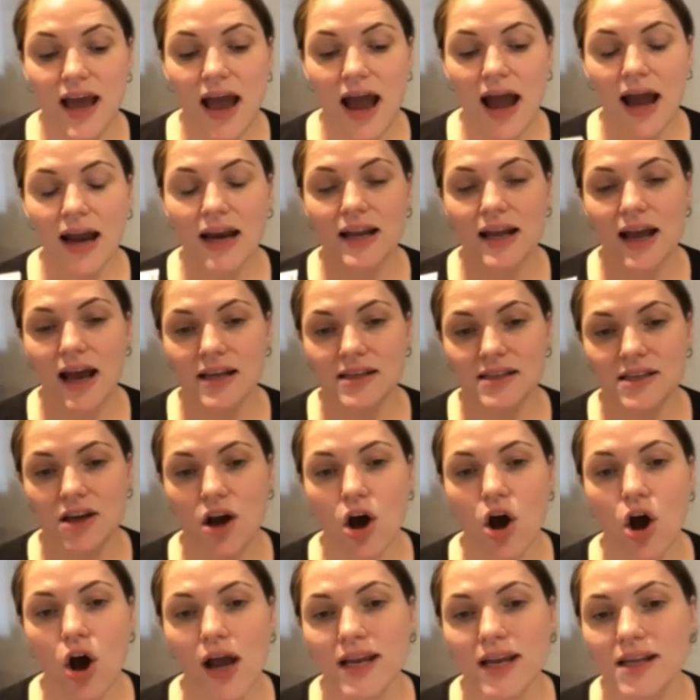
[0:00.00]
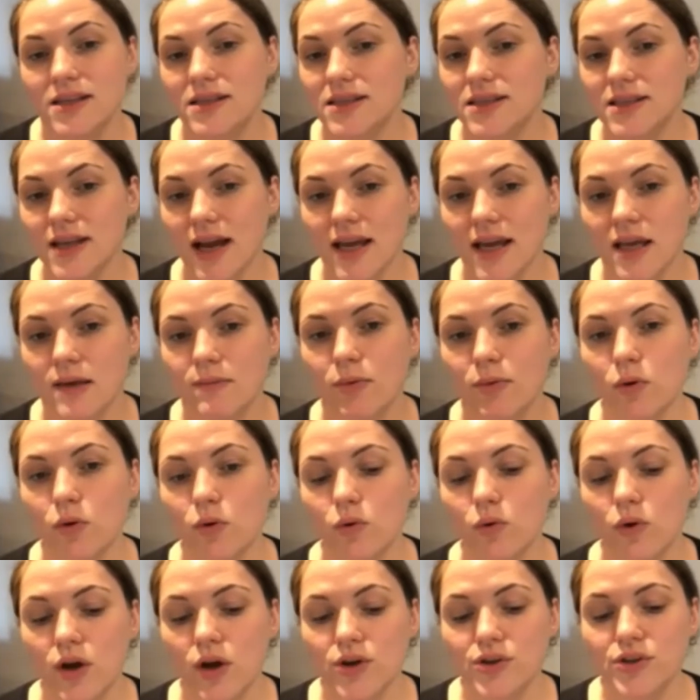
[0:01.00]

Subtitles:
and it is highly stable.